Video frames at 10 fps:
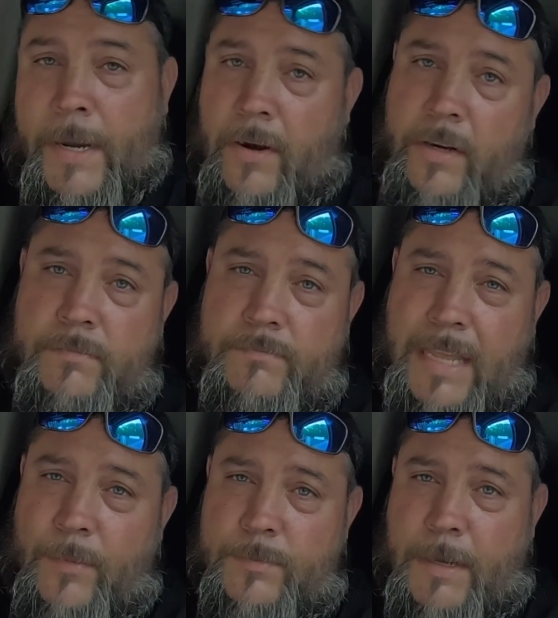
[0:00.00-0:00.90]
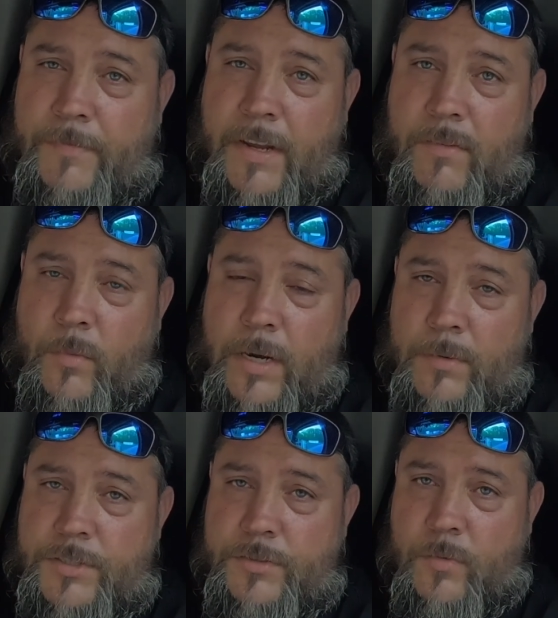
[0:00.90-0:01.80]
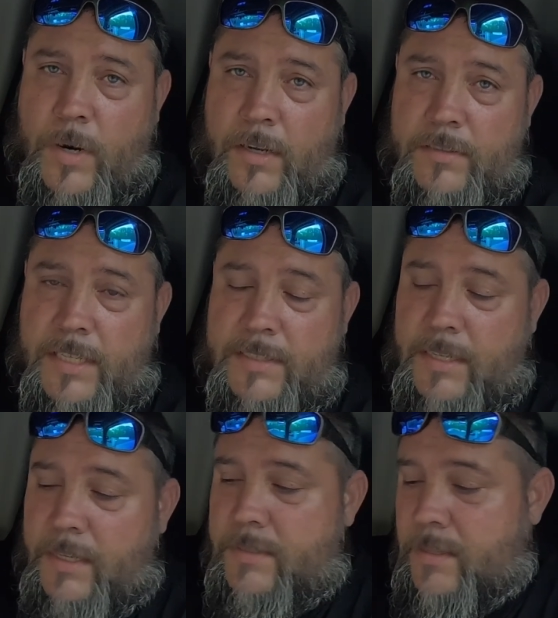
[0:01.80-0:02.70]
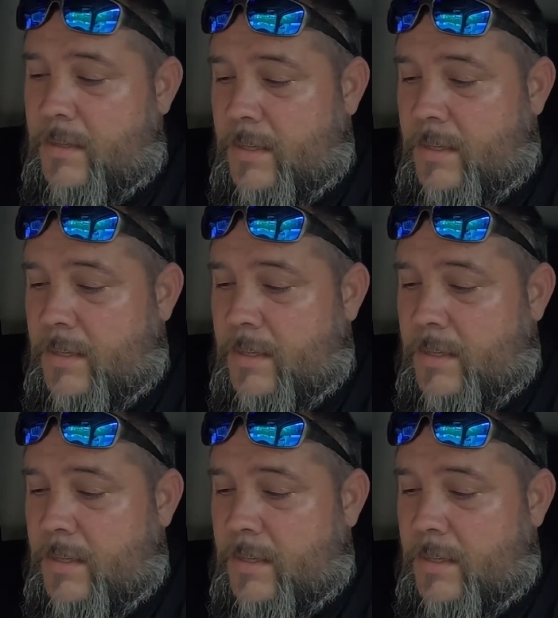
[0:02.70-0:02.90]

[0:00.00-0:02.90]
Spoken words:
Parrot, that was my favorite when I was using wireless headsets.